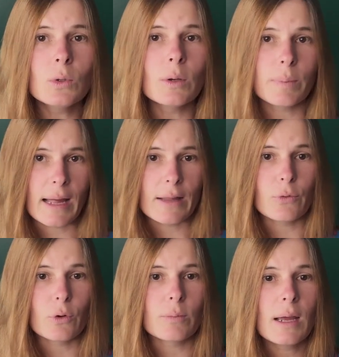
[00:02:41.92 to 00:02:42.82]
CUDA
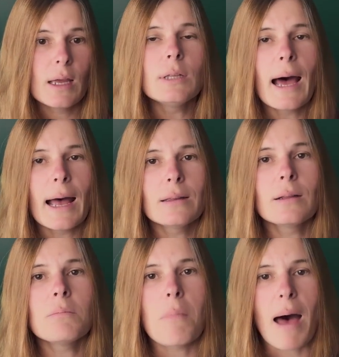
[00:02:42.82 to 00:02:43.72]
platform could
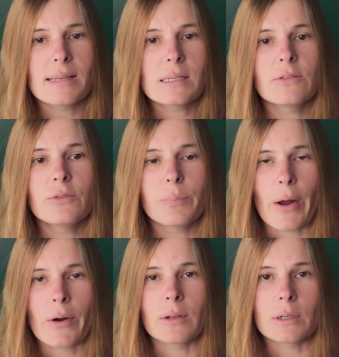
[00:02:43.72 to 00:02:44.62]
handle massive
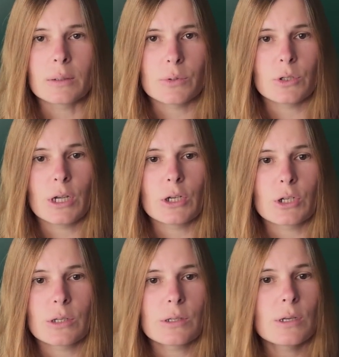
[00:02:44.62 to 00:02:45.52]
parallel
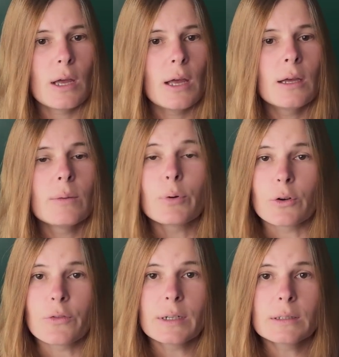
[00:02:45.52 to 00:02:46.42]
computations,
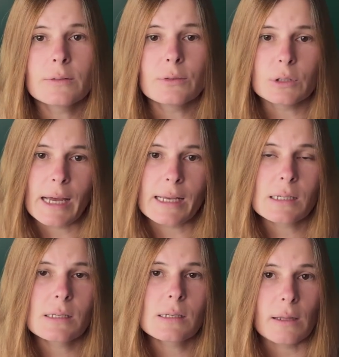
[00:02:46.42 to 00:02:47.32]
perfect for
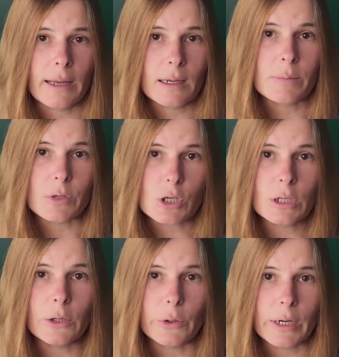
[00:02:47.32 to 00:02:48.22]
tasks like
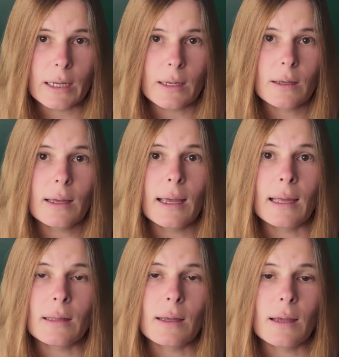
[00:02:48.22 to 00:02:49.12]
machine learning
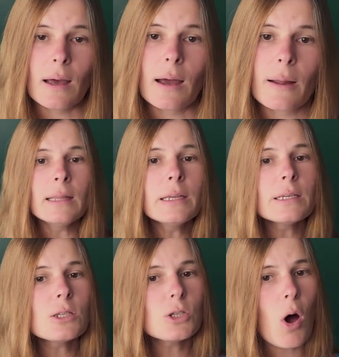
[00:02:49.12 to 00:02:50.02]
and AI. In
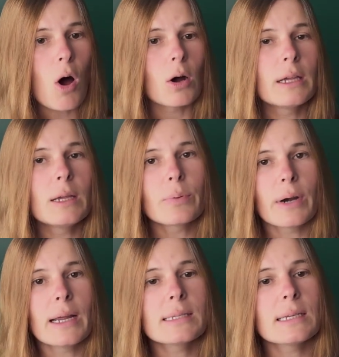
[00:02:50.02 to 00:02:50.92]
his talk, he
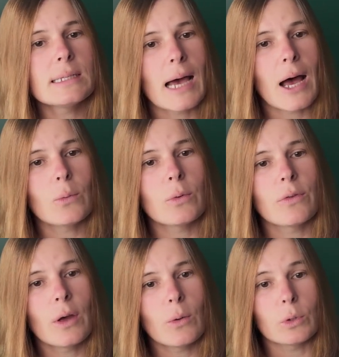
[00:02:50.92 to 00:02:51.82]
breaks it down
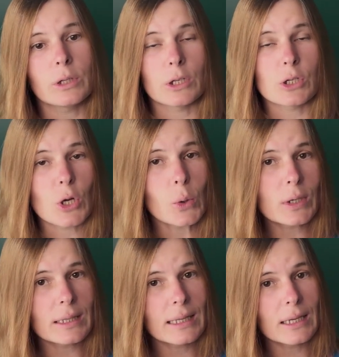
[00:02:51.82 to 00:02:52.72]
with what he
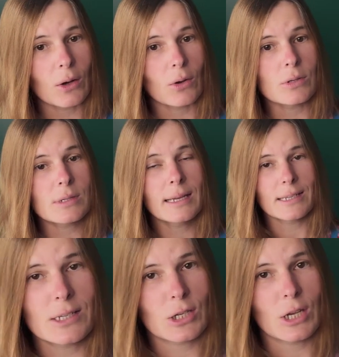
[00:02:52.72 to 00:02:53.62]
jokingly calls
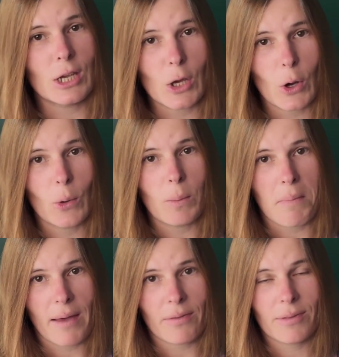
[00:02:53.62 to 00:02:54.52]
CEO
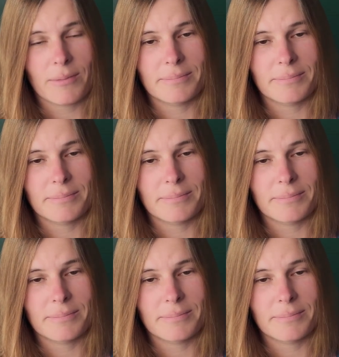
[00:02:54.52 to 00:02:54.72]
math.